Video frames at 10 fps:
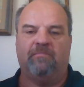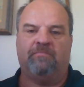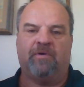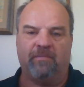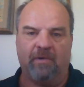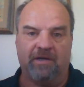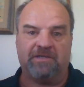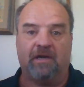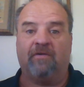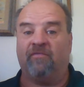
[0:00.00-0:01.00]
pretty
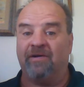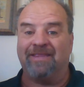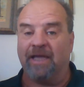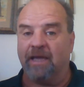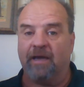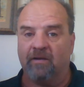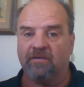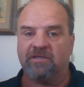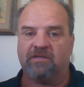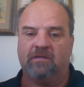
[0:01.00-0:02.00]
much everything
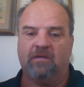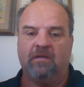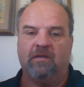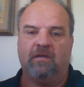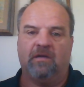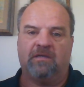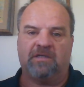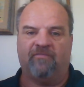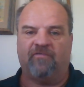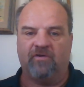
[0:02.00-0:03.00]
else
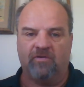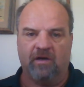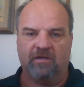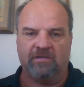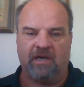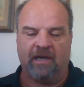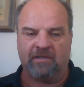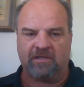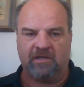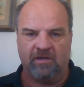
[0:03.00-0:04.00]
except for drugs that
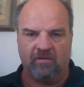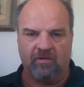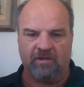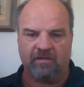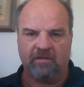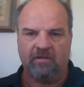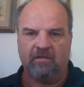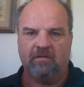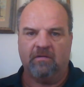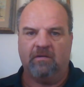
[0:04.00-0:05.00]
has to do with
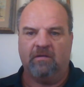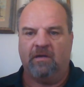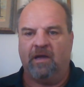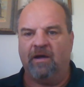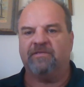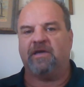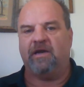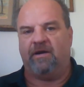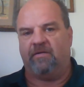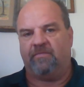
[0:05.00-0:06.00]
health
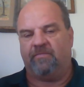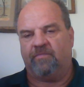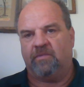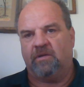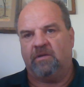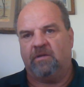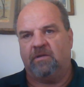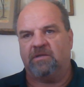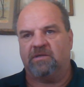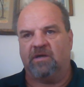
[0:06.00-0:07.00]
care.
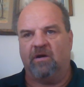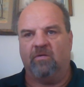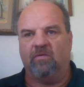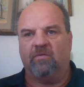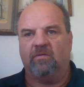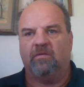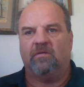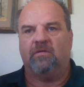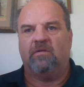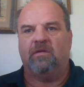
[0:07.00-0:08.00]
So
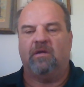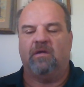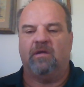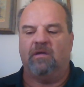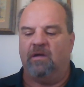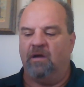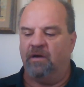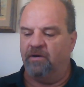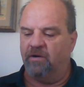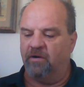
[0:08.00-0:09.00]

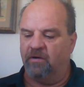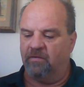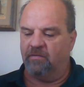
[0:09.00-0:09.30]
under